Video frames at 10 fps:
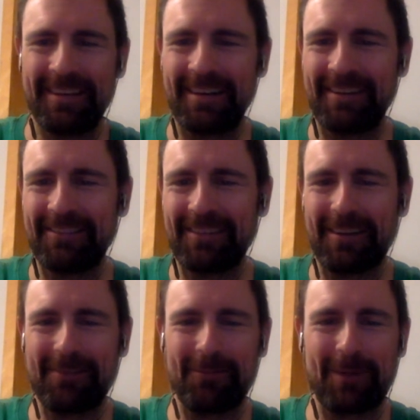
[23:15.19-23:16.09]

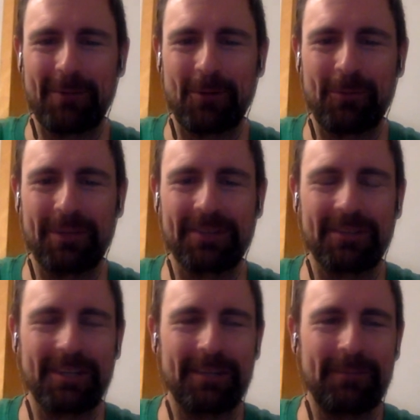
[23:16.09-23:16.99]
I'm all
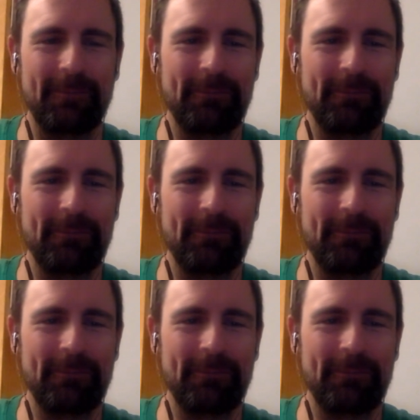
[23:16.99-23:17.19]
pixelated.